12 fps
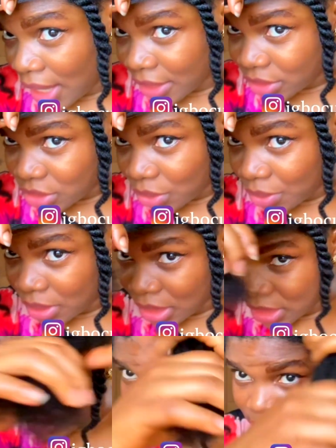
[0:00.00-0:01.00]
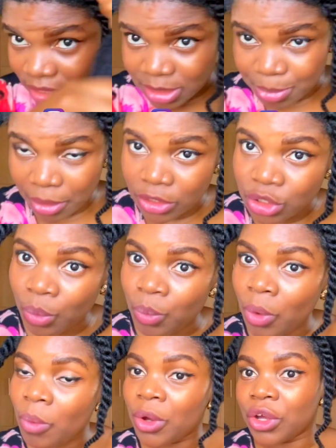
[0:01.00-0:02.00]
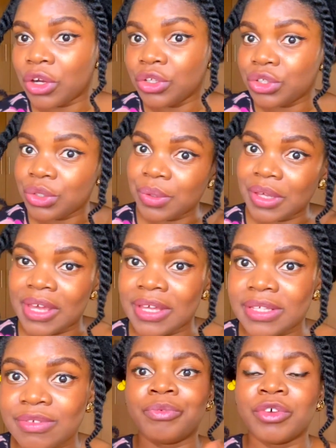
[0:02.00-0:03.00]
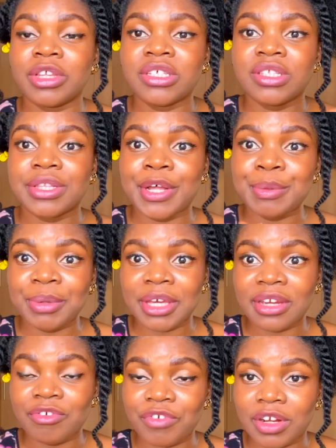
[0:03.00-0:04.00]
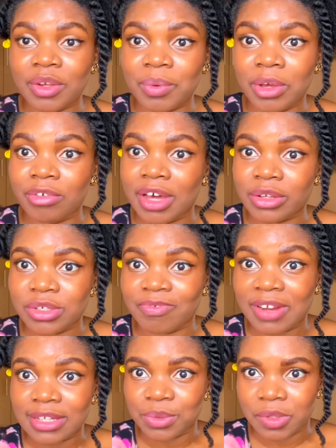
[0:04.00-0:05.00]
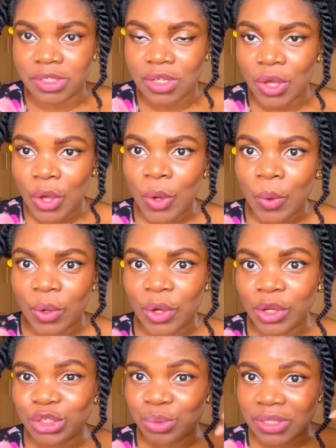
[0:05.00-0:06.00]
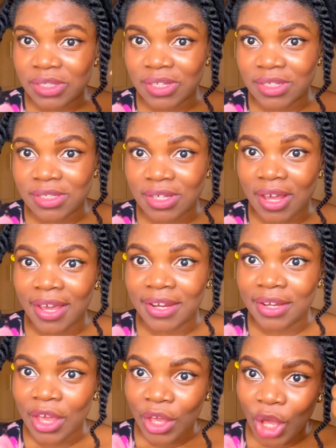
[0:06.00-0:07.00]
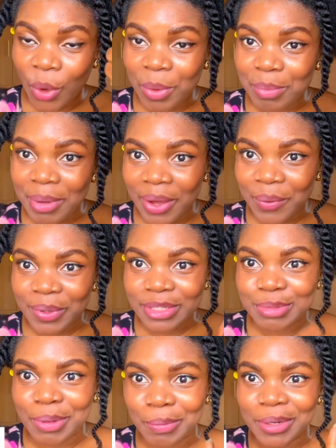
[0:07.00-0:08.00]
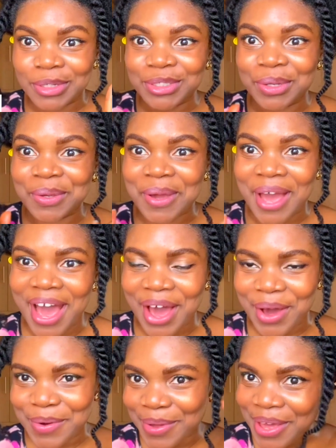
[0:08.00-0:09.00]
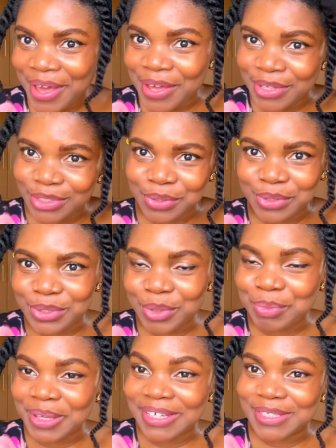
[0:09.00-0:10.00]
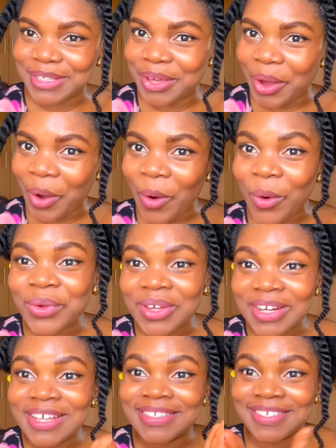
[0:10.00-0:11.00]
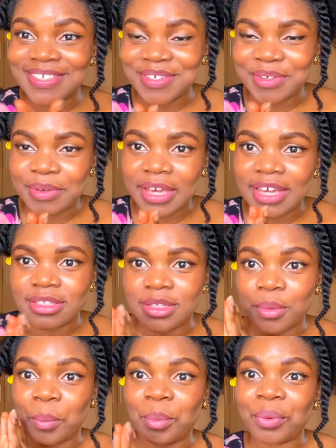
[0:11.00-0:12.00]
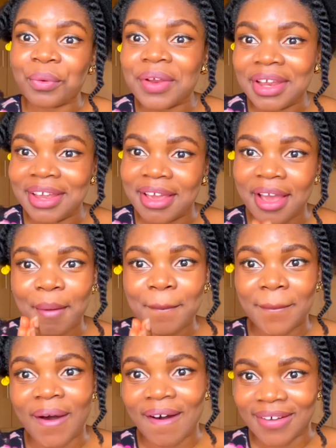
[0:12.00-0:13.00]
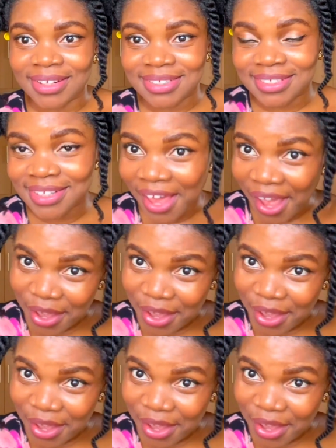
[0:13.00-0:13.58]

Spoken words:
yeah, so this part. So what we're going to do is, for this third beginner friendly way of how to flat twist, we're going to twist this side going backwards, but I'm going to show you how. So super easy. All you need to do is pre-part.